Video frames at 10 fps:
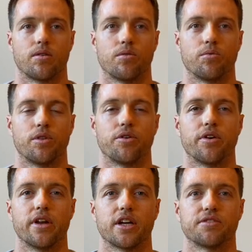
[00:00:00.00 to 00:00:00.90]
With your
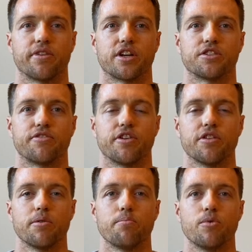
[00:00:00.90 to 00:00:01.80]
index fingers, feel
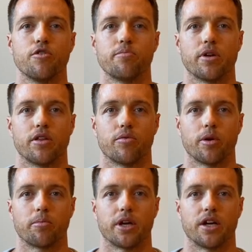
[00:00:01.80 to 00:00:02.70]
the movement of the
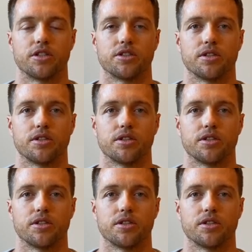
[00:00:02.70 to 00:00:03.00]
rib cage.